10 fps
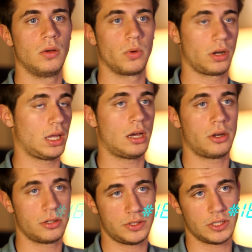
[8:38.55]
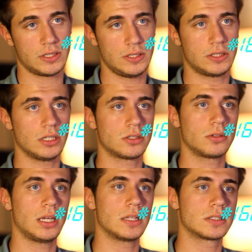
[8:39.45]
We're going to get 166.
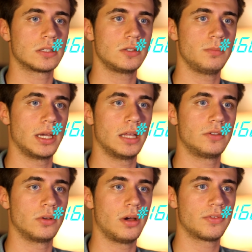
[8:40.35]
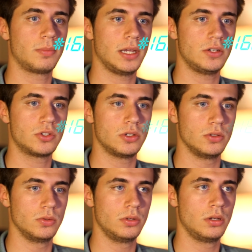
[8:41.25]
Okay, that's not too bad. So off to page
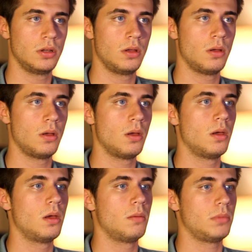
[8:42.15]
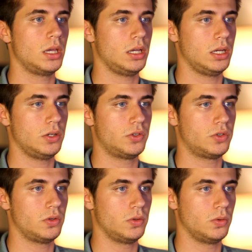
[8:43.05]
2. Page
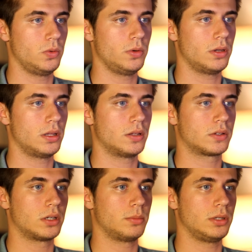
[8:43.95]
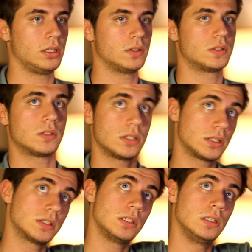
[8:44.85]
2. And that's going to be
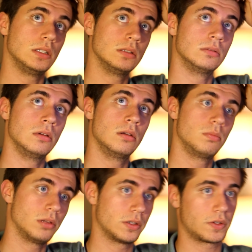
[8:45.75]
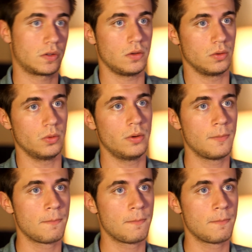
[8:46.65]
16 plus 2.